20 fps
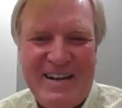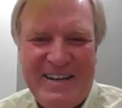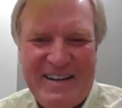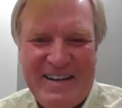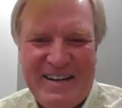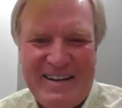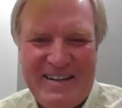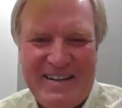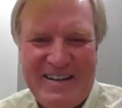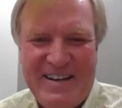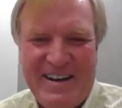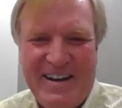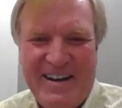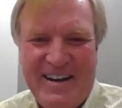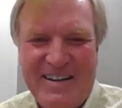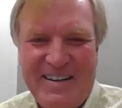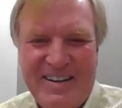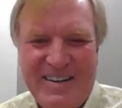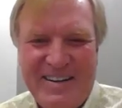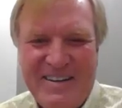And
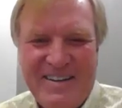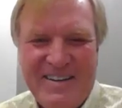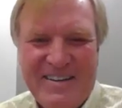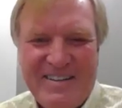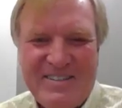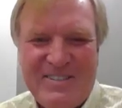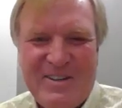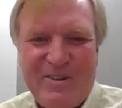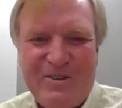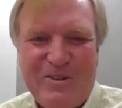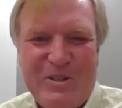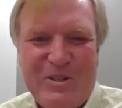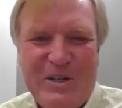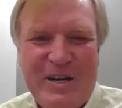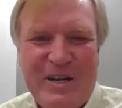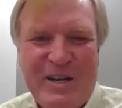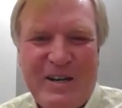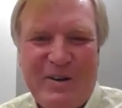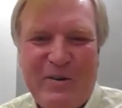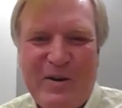so she
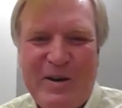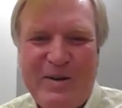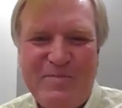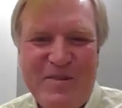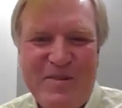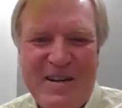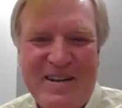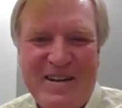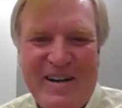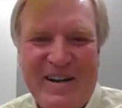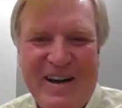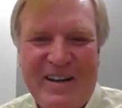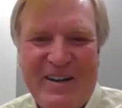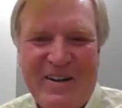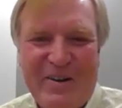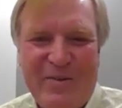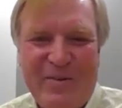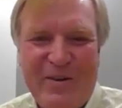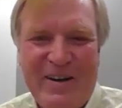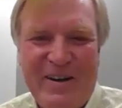didn't quit me and I
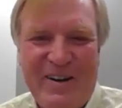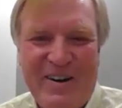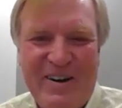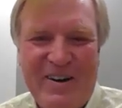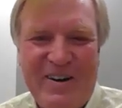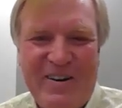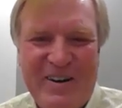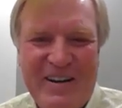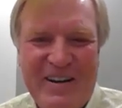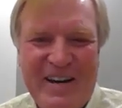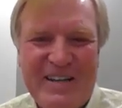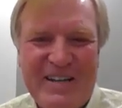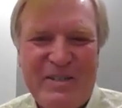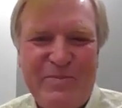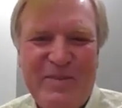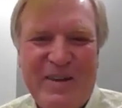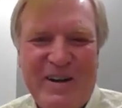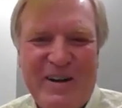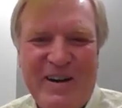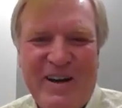didn't quit her. And that's
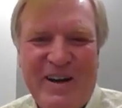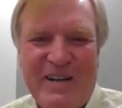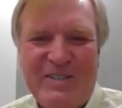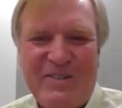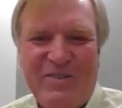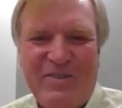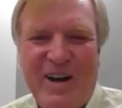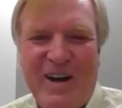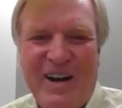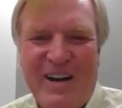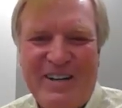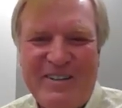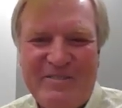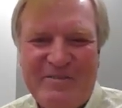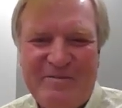been a nice ride.